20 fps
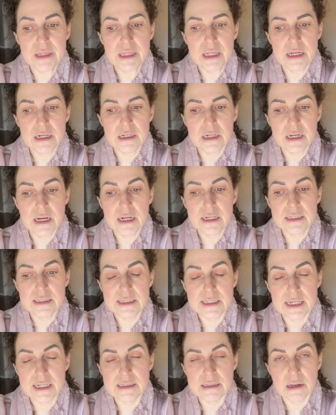that it kind of
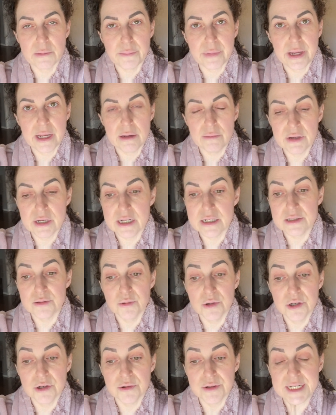stays at bay because
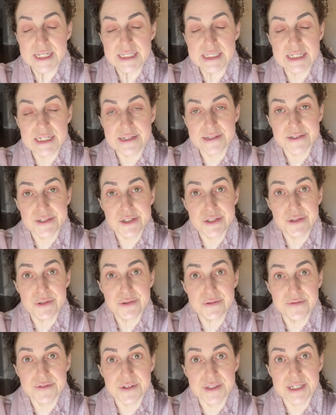we're going into year
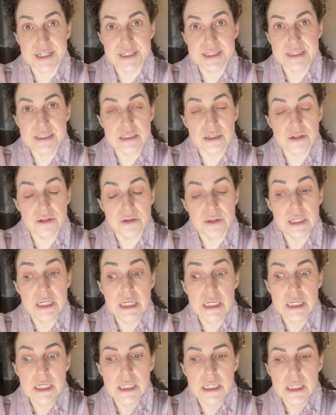two for this. So
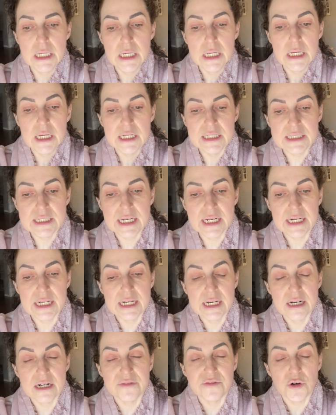it's getting
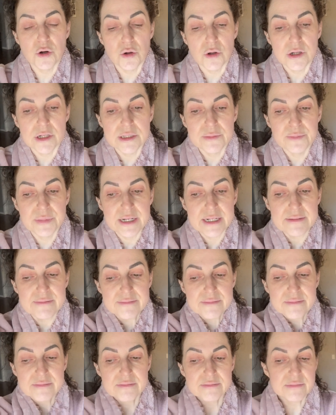kind of old,
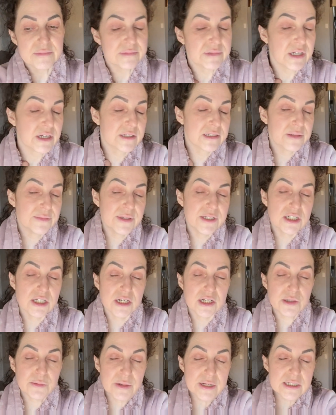but not to be
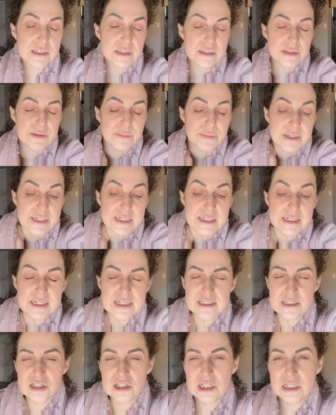judgmental, but
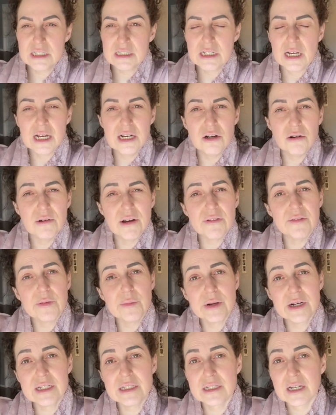it's just, I know
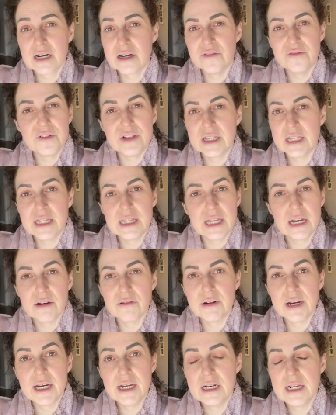everybody's kind of feeling that,
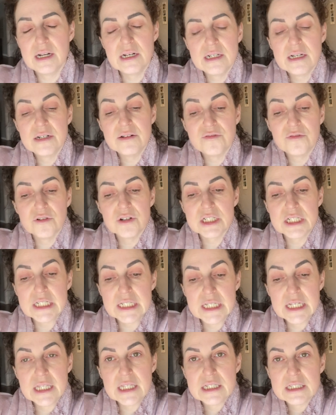right? And
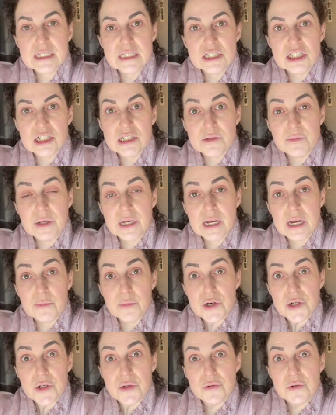unfortunately, this has just become
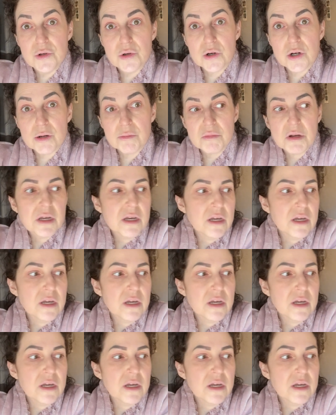our new norm.